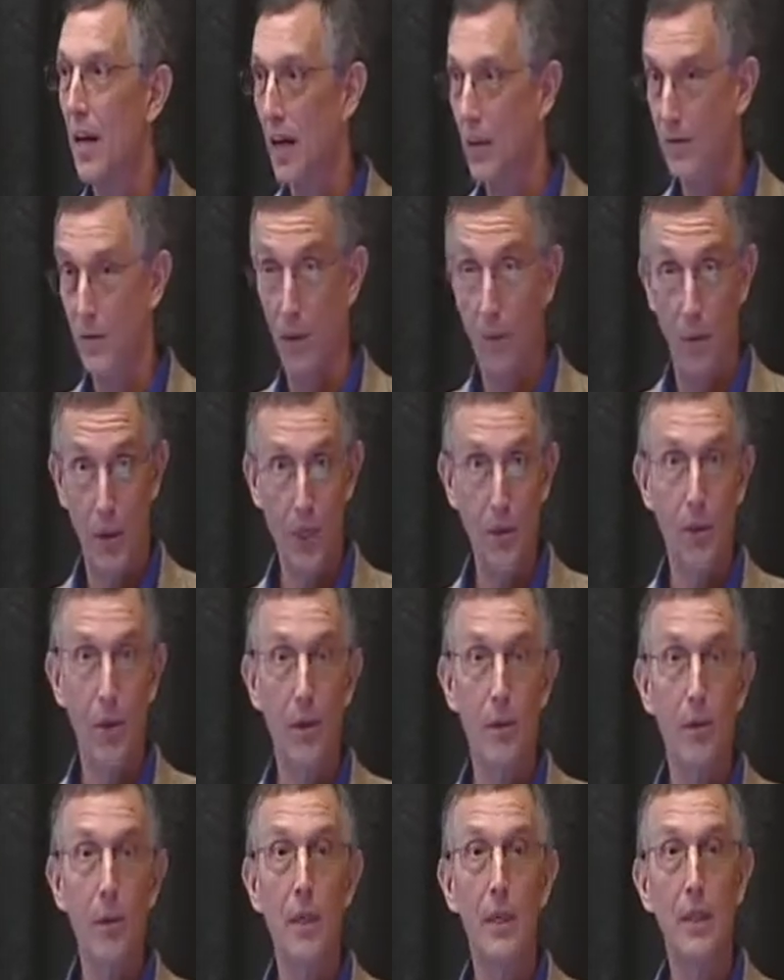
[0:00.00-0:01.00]
If I want
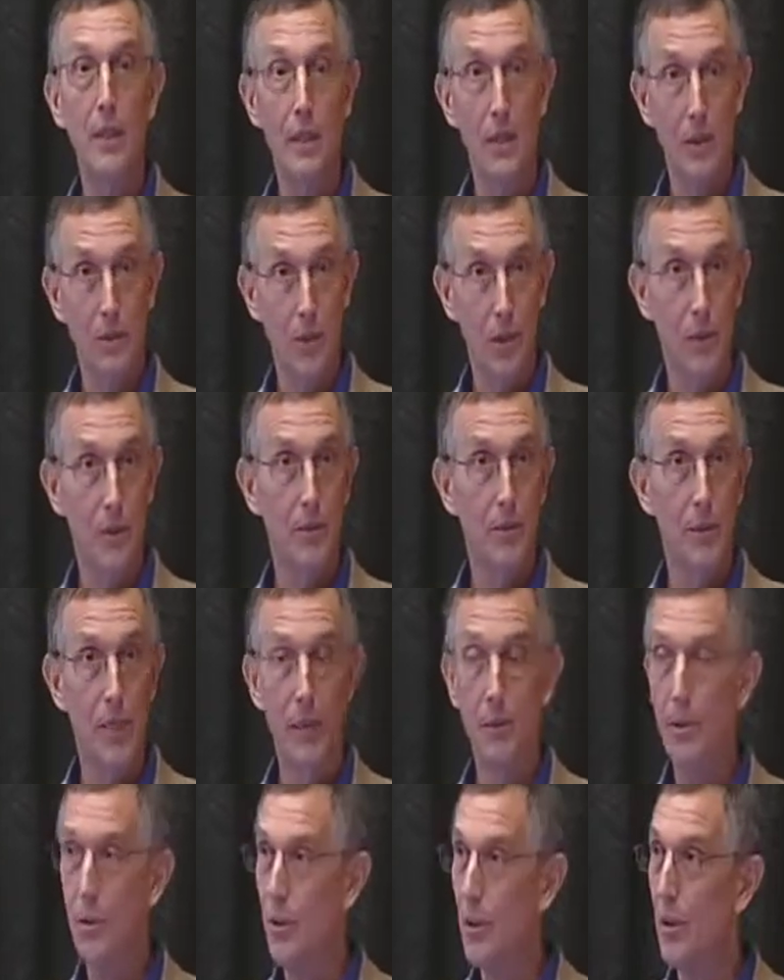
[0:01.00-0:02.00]
auto on, I can turn.
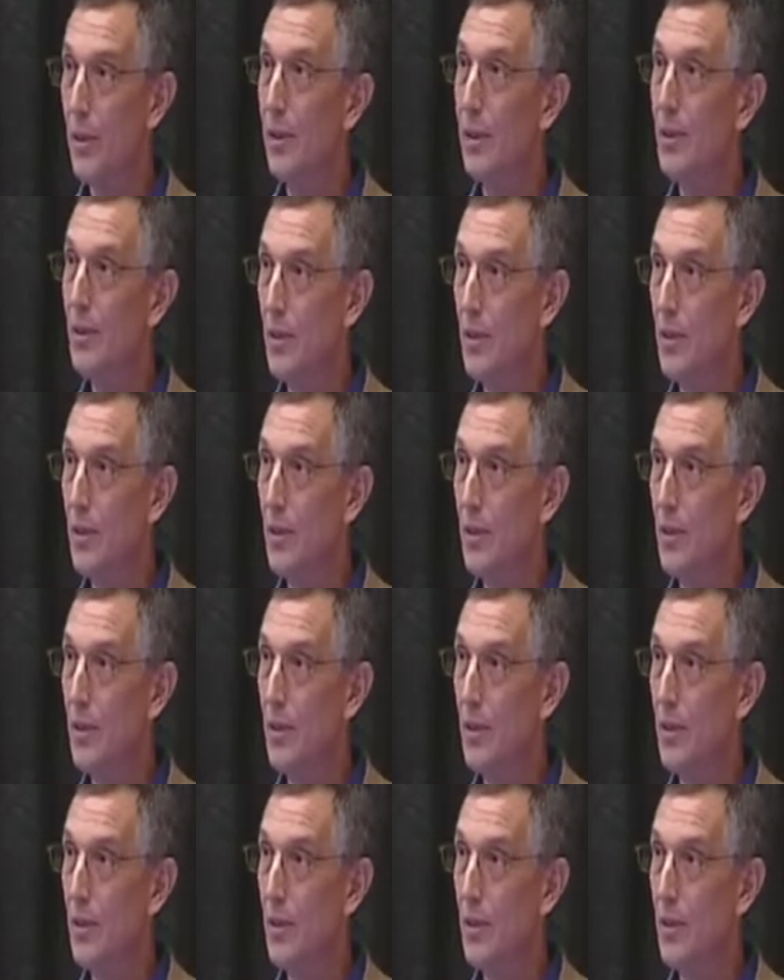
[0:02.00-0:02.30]
Now we're starting